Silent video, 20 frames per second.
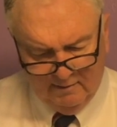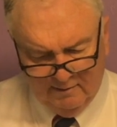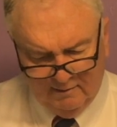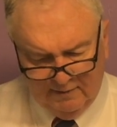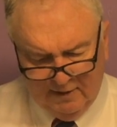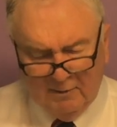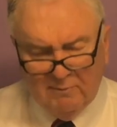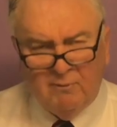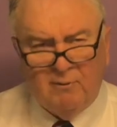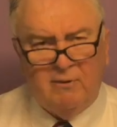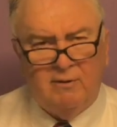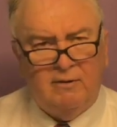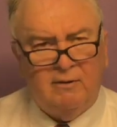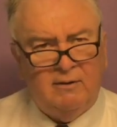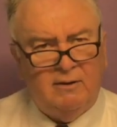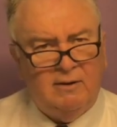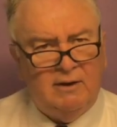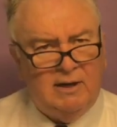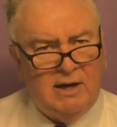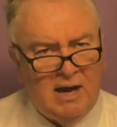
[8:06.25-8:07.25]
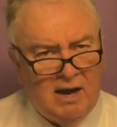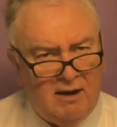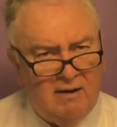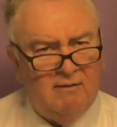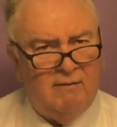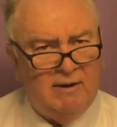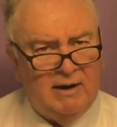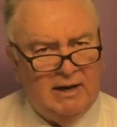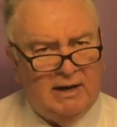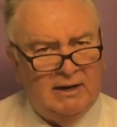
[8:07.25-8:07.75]
They weren't
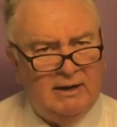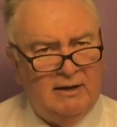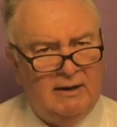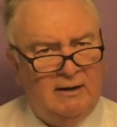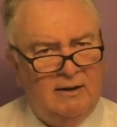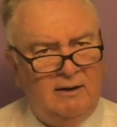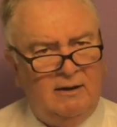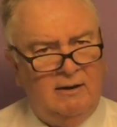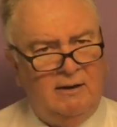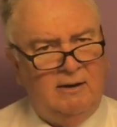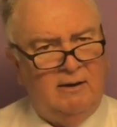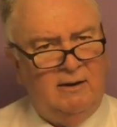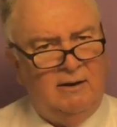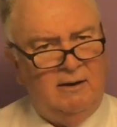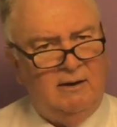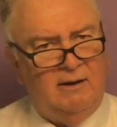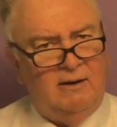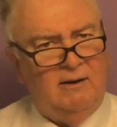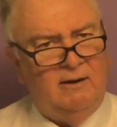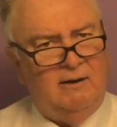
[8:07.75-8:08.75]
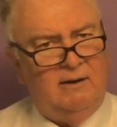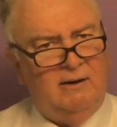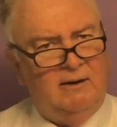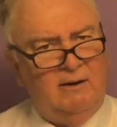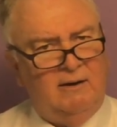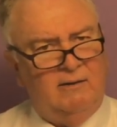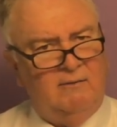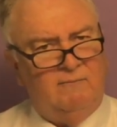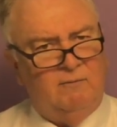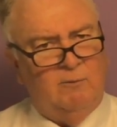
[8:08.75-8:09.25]
caring
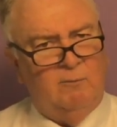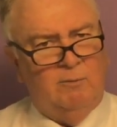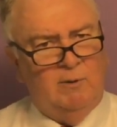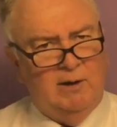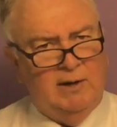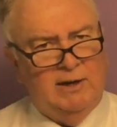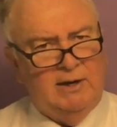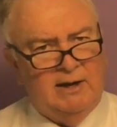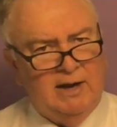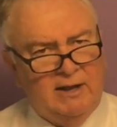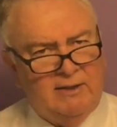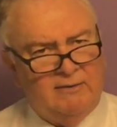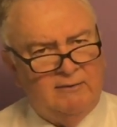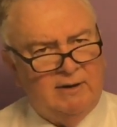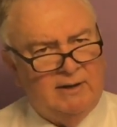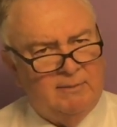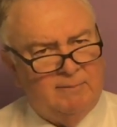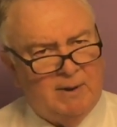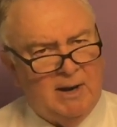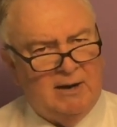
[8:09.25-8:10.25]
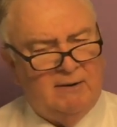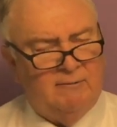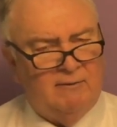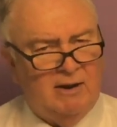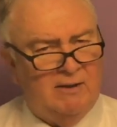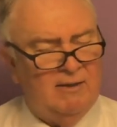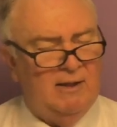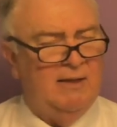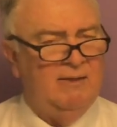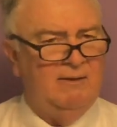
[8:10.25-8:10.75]
for one another in the body of
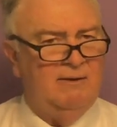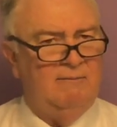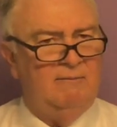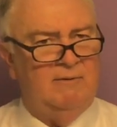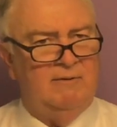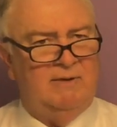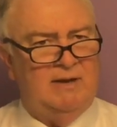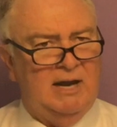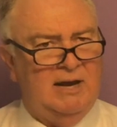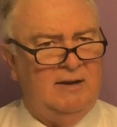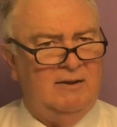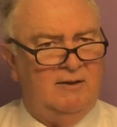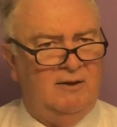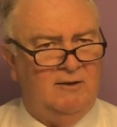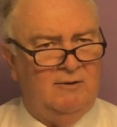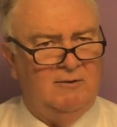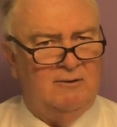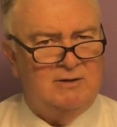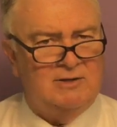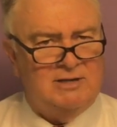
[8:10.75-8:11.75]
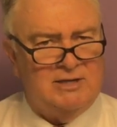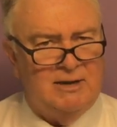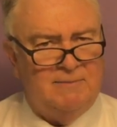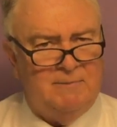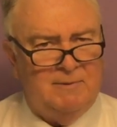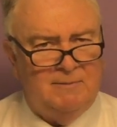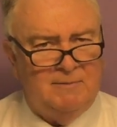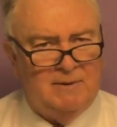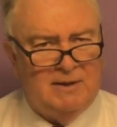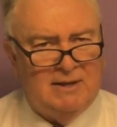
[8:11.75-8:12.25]
God. They were taking the Lord's
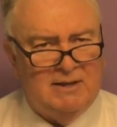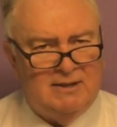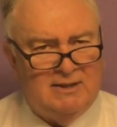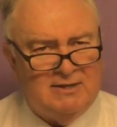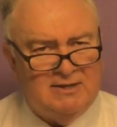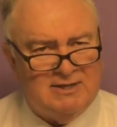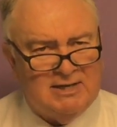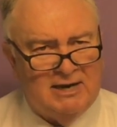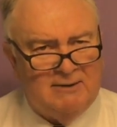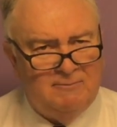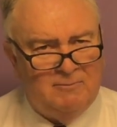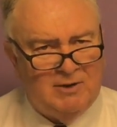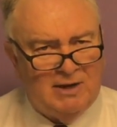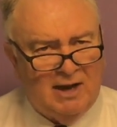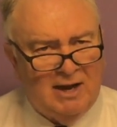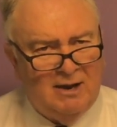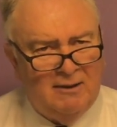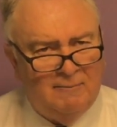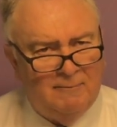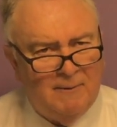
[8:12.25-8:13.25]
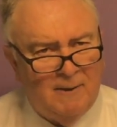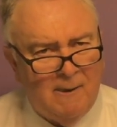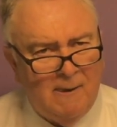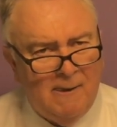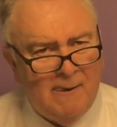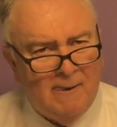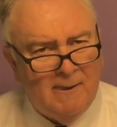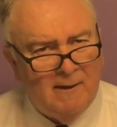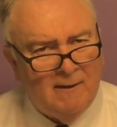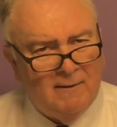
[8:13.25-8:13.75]
Supper, but at the same time,
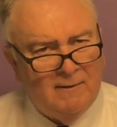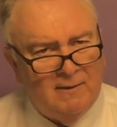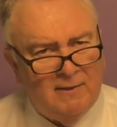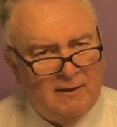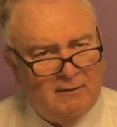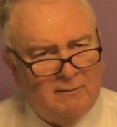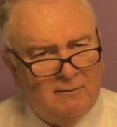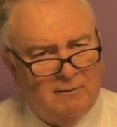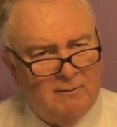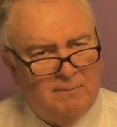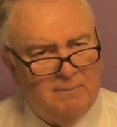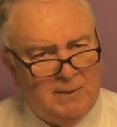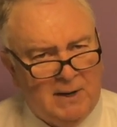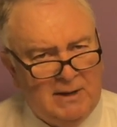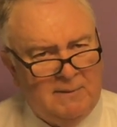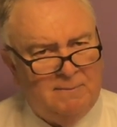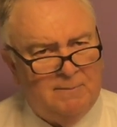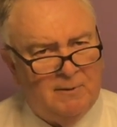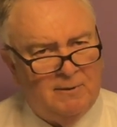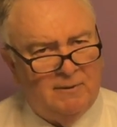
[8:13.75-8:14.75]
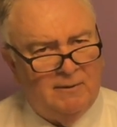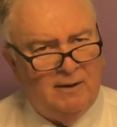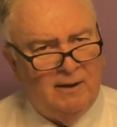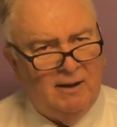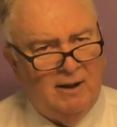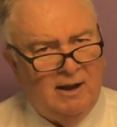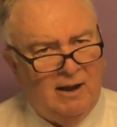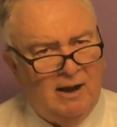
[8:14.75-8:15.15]
there were people